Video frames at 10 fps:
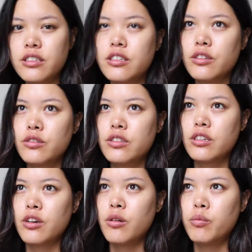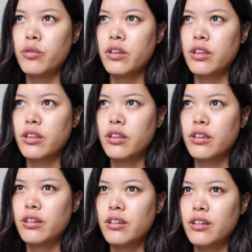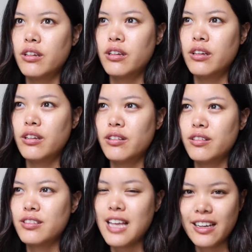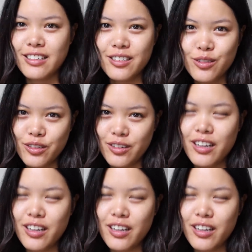to do to cope with sadness or